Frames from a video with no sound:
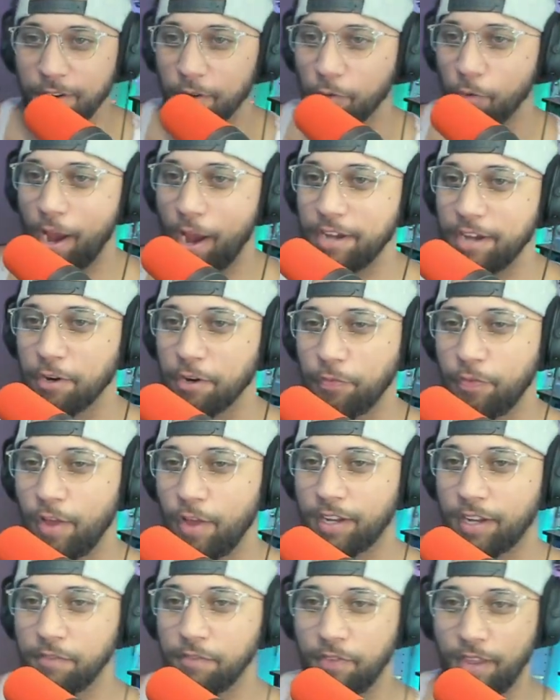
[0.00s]
right in her
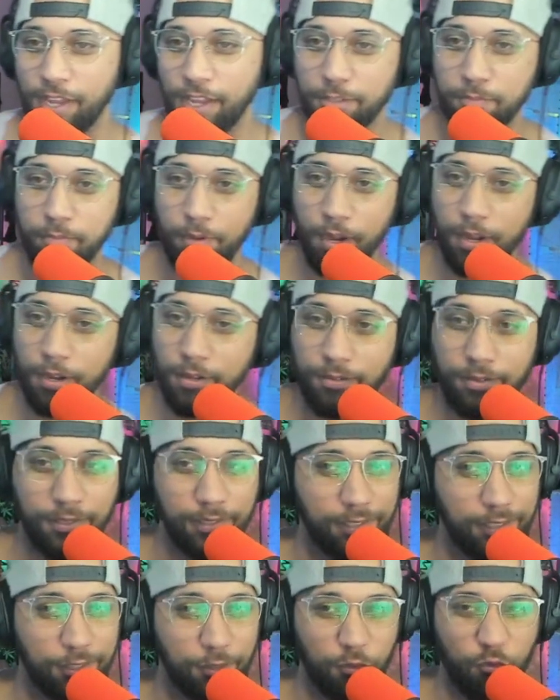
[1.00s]
fucking face, bro.
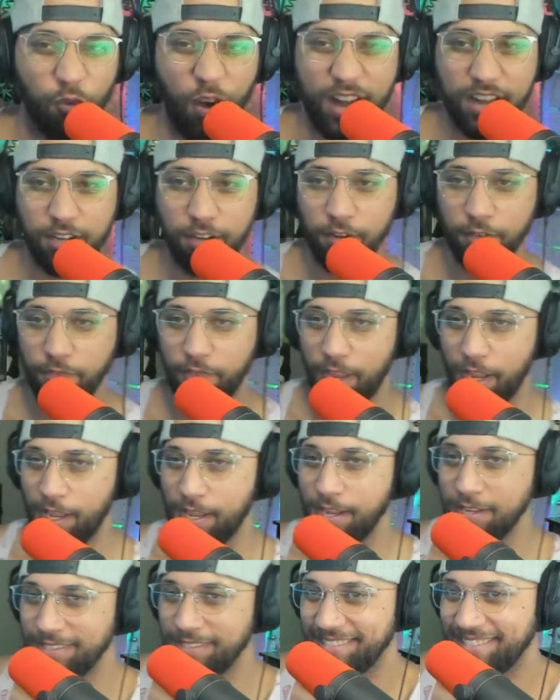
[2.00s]
Right in her
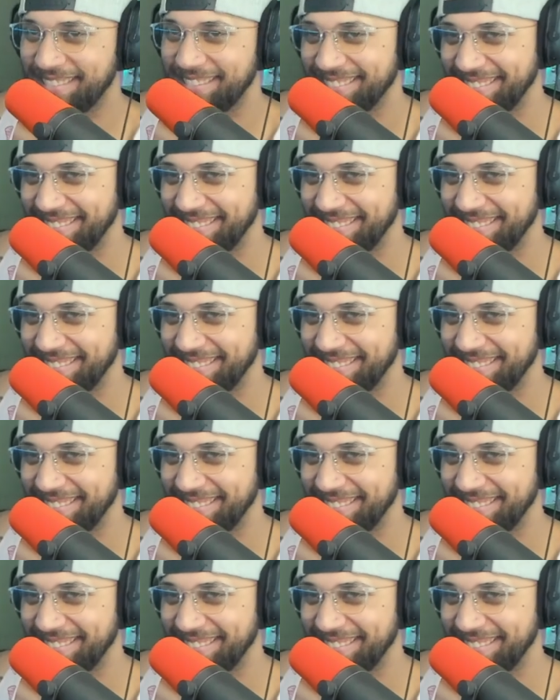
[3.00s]
face.